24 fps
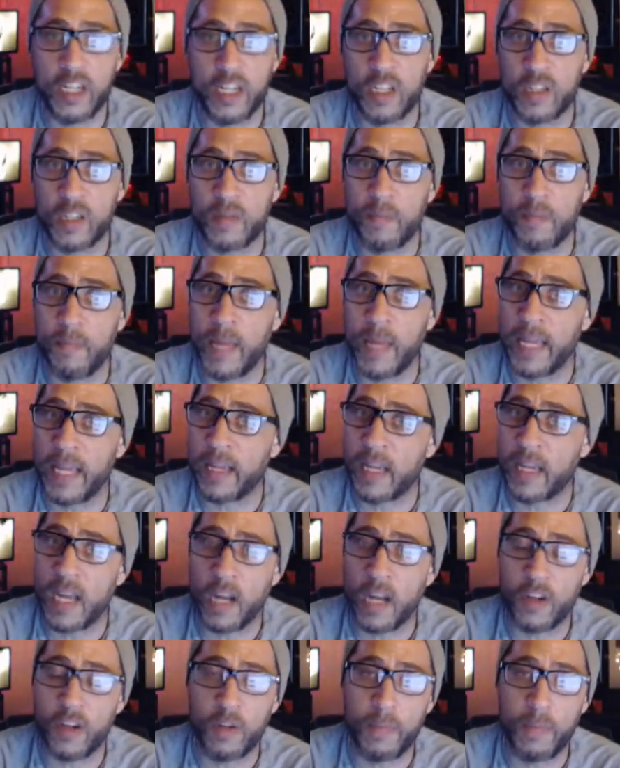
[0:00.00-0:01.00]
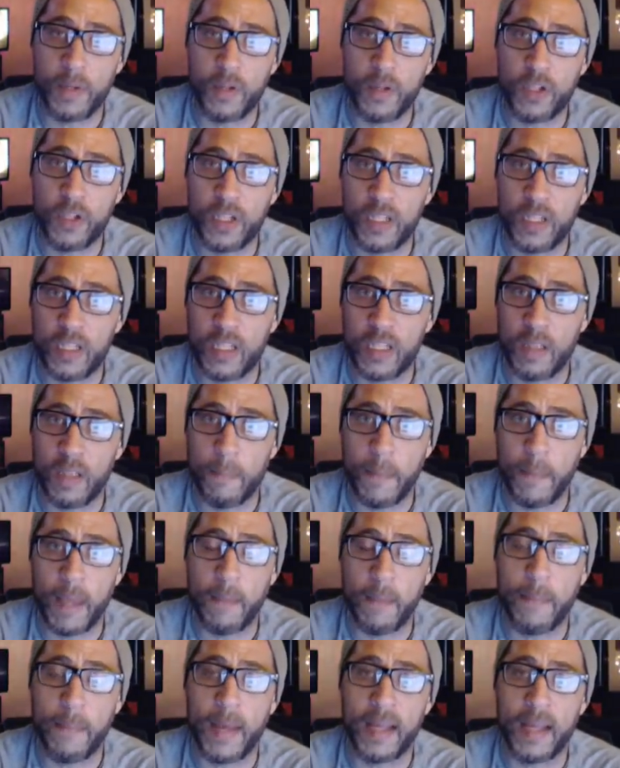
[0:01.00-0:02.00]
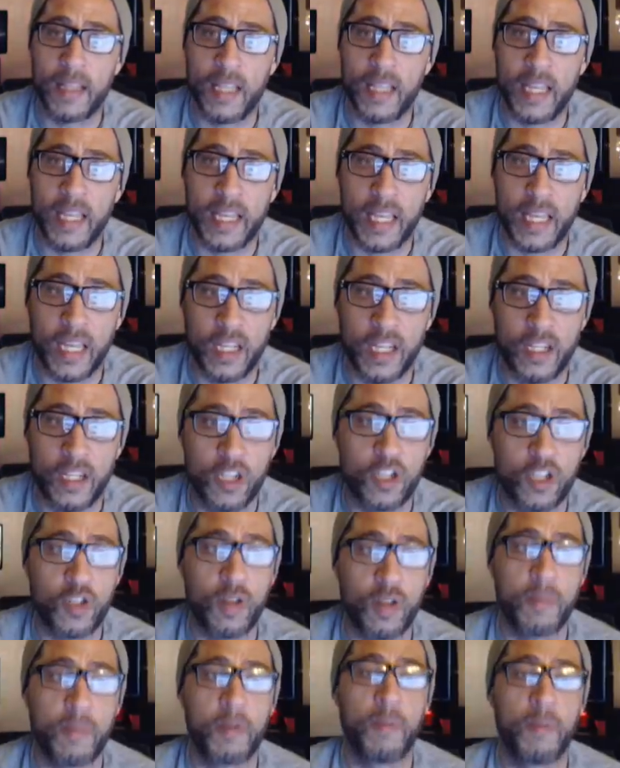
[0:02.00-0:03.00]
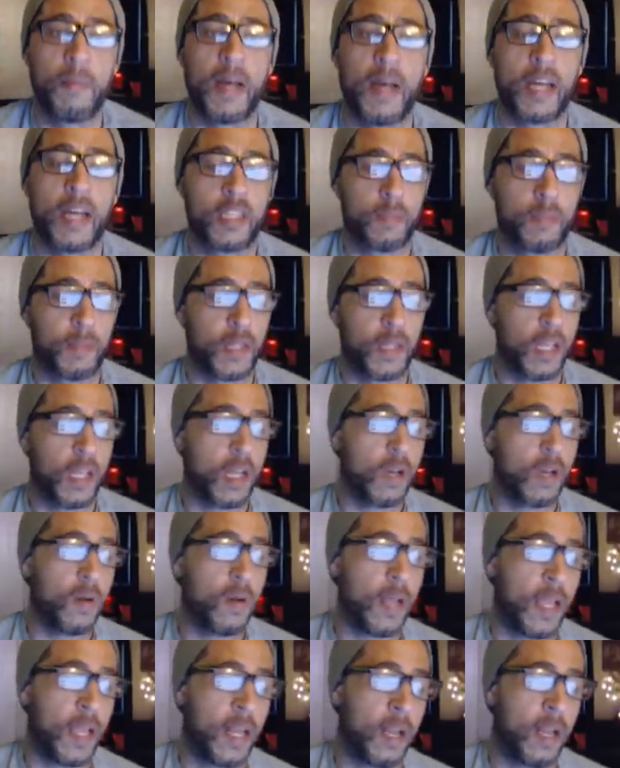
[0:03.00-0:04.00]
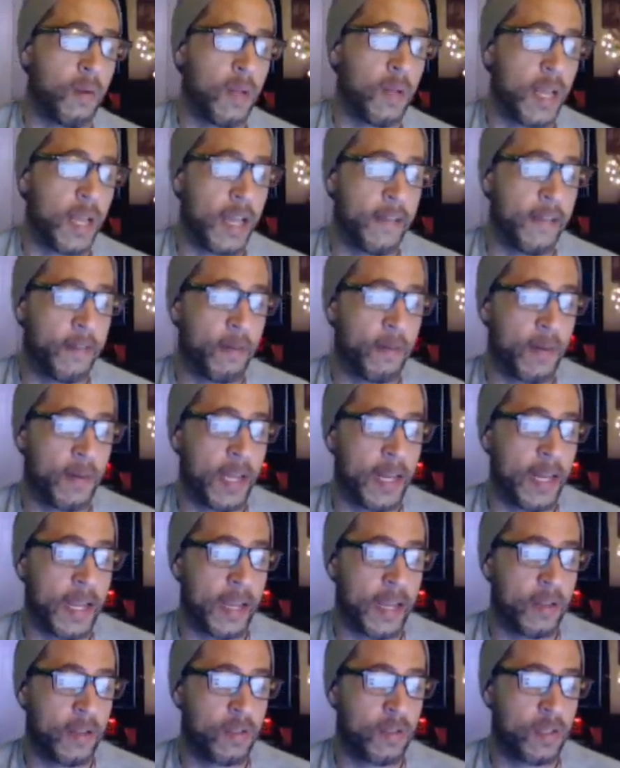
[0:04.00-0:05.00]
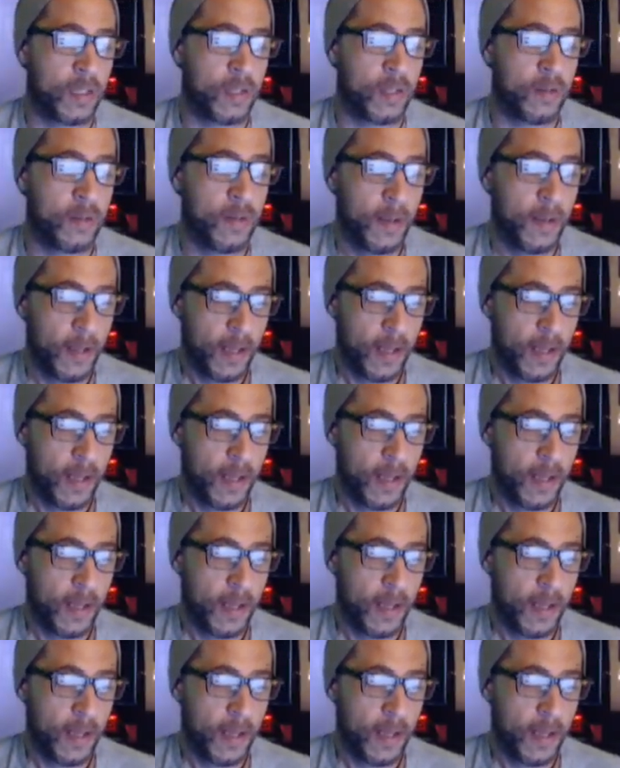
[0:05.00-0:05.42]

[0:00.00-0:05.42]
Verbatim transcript: Just make a contribution to the PayPal link in the description box below, and I will have it right out to you.